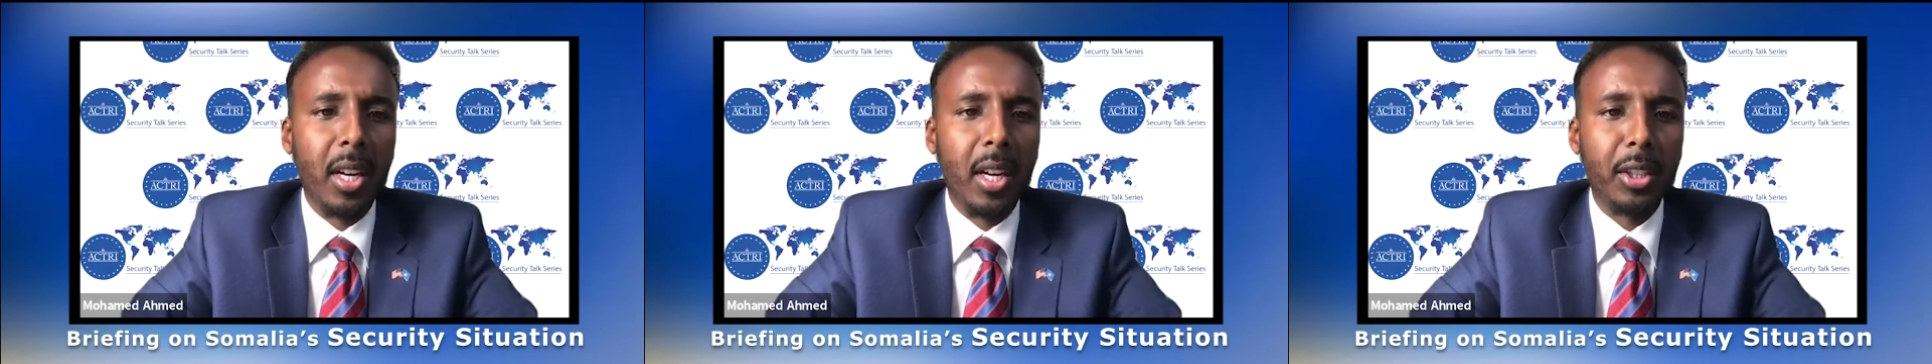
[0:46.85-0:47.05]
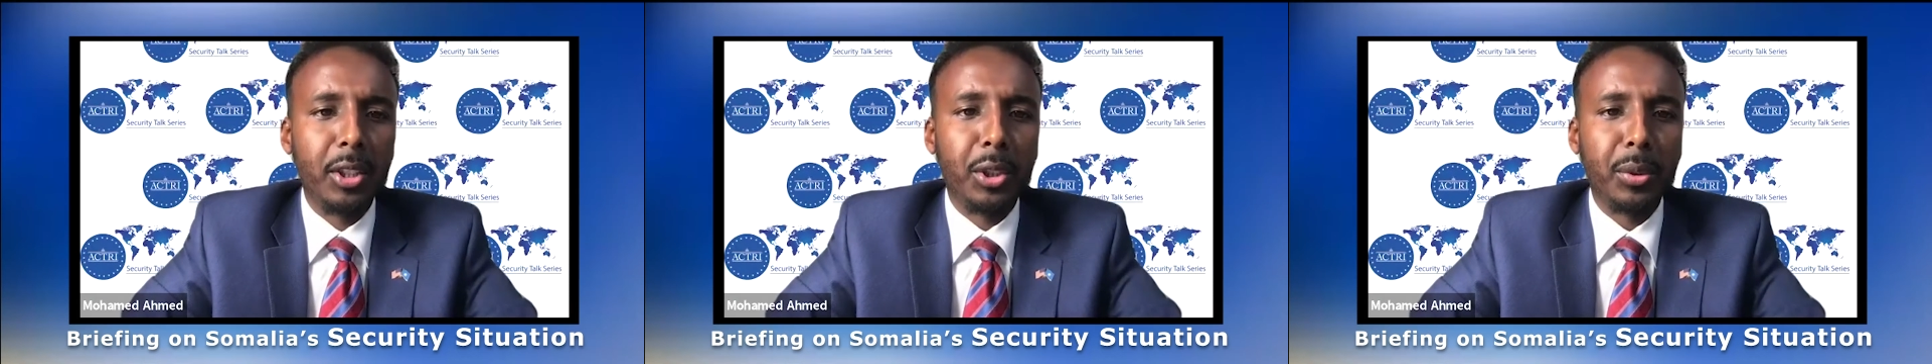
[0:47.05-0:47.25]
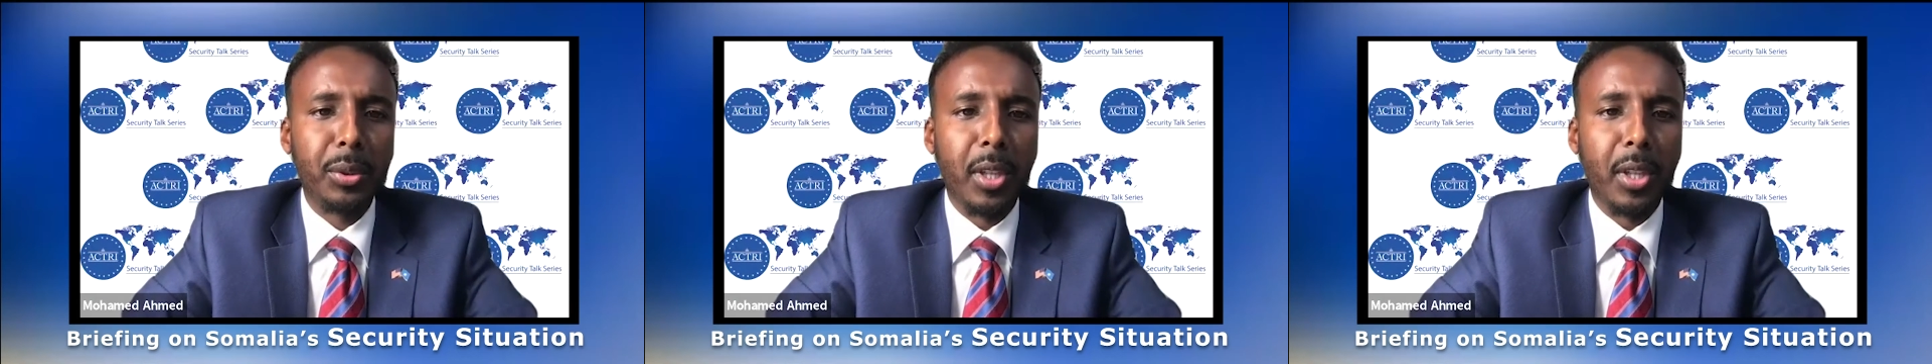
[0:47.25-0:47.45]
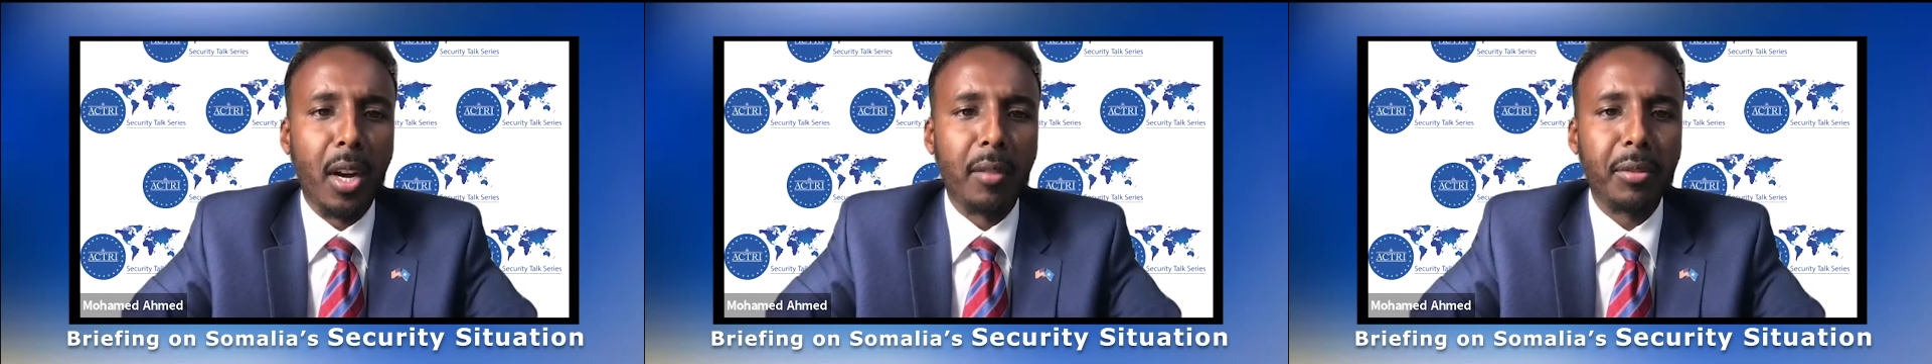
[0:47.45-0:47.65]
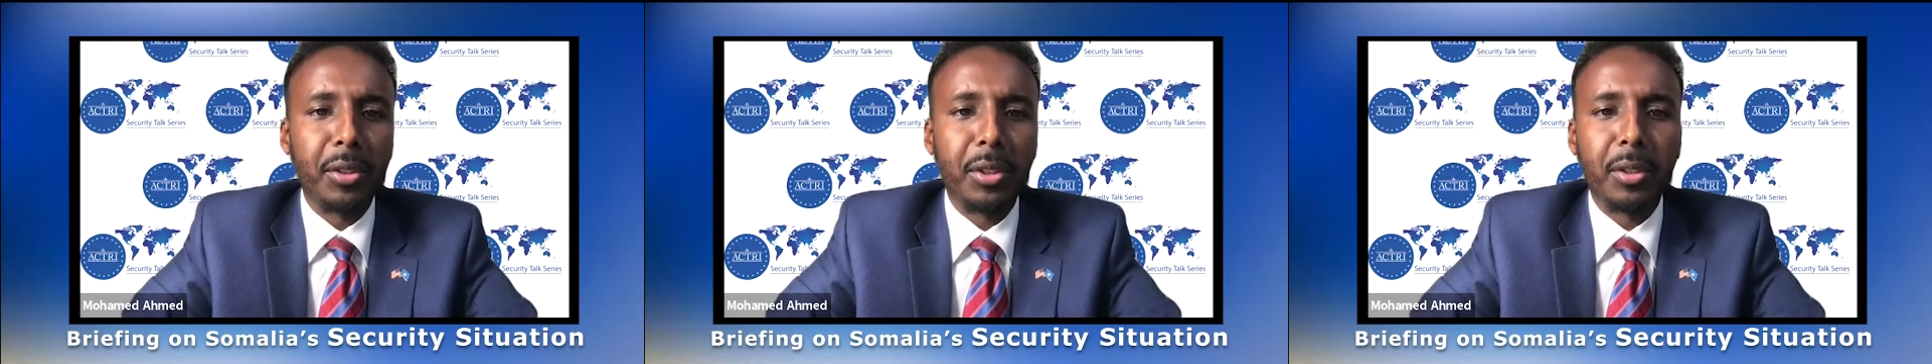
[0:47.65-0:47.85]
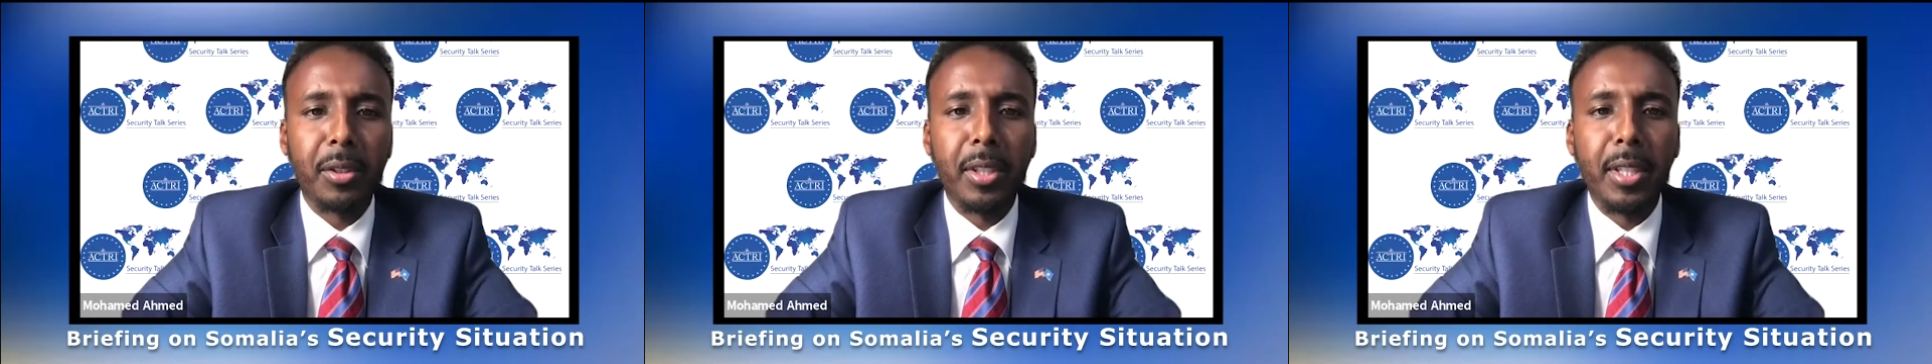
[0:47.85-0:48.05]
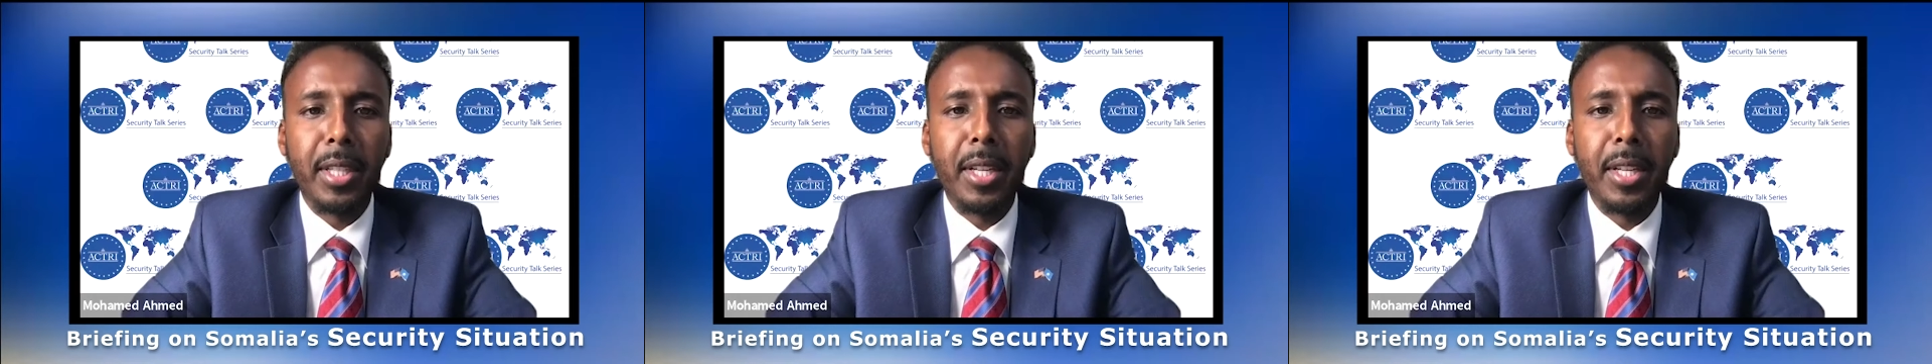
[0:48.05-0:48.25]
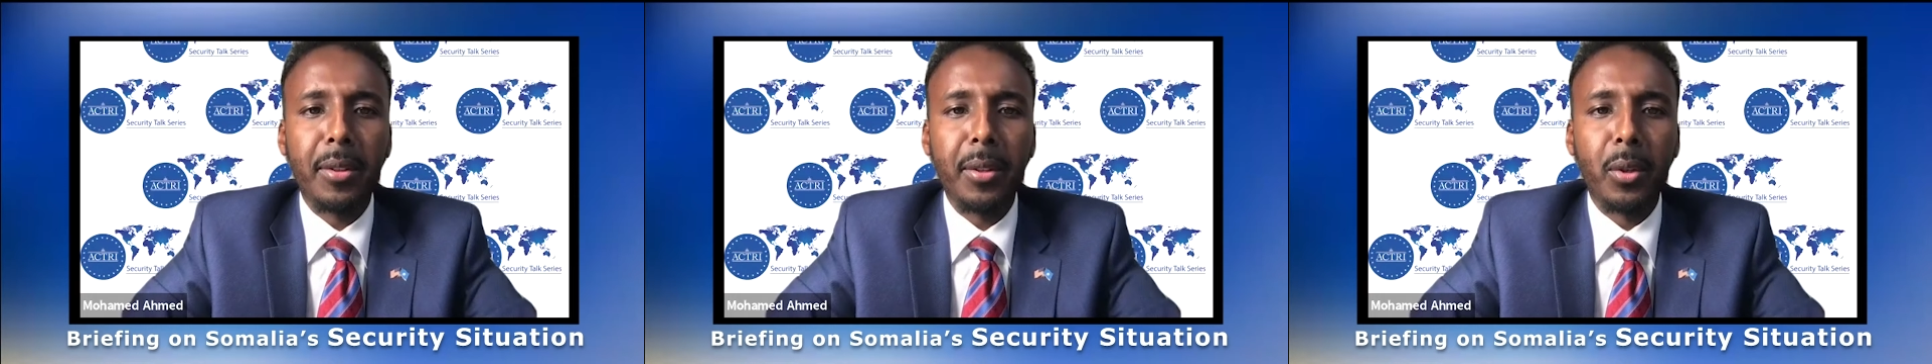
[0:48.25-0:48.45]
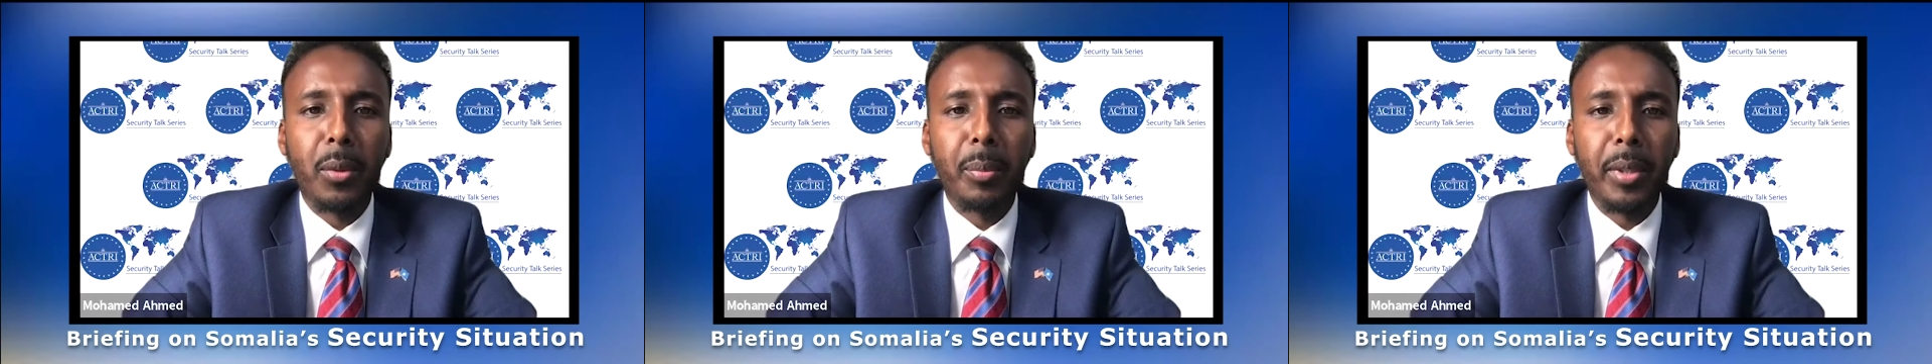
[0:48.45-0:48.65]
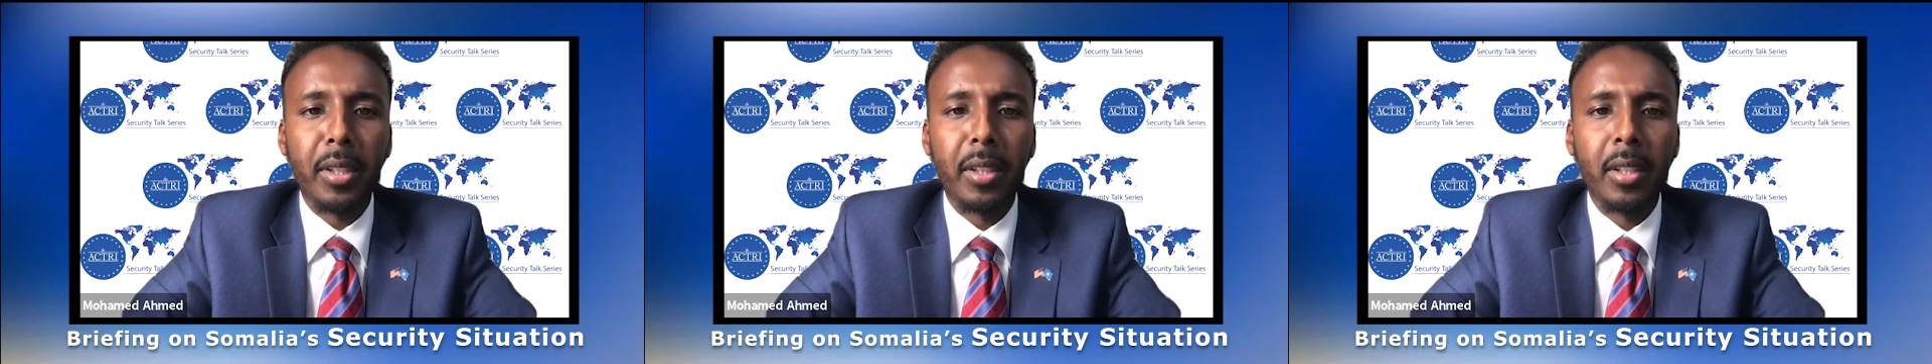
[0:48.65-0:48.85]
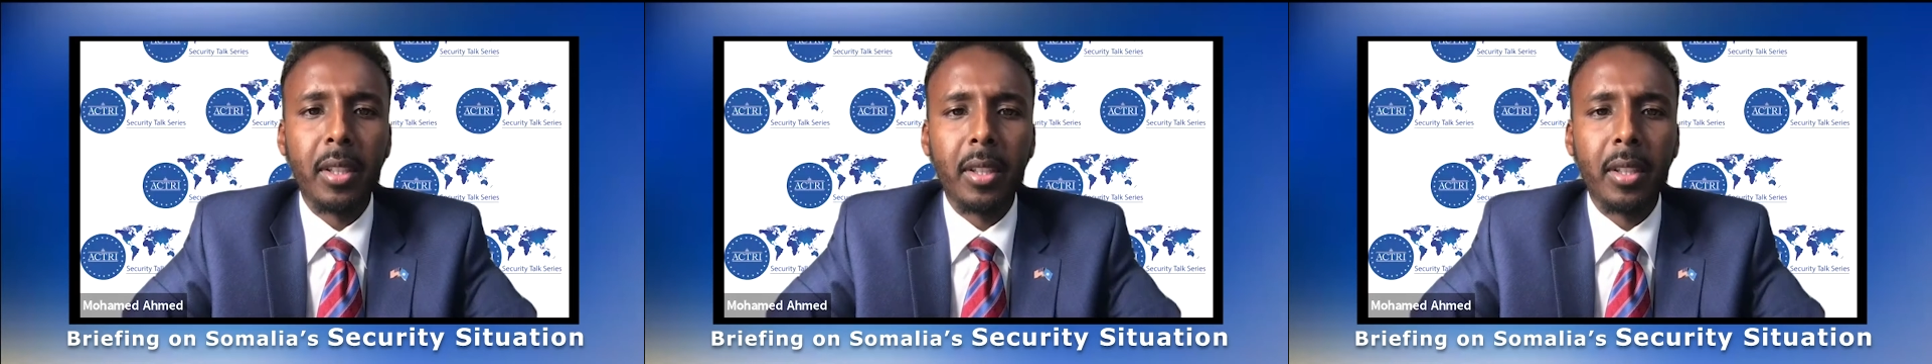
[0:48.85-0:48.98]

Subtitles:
junior officer in Ethiopia,